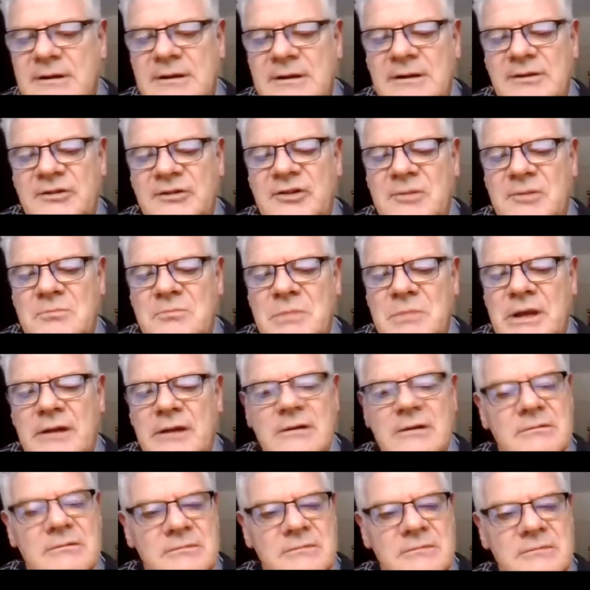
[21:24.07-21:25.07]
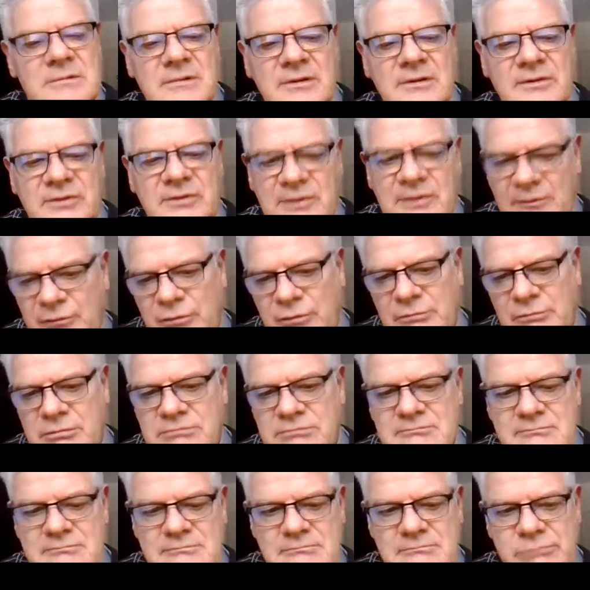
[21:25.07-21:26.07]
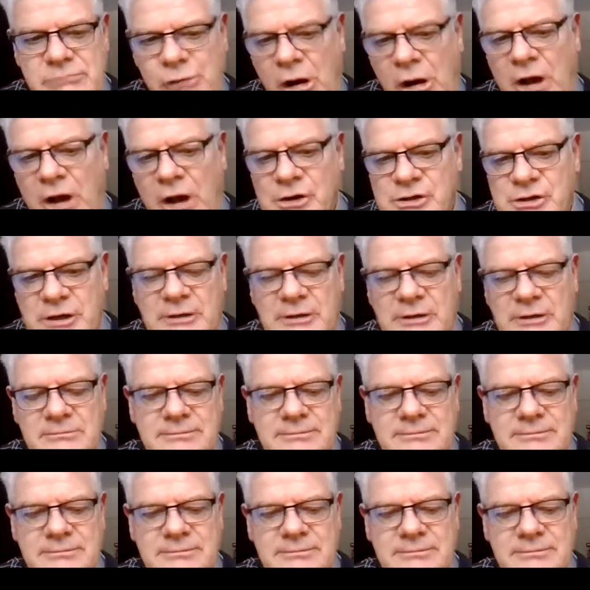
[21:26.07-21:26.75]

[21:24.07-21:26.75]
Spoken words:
submit several project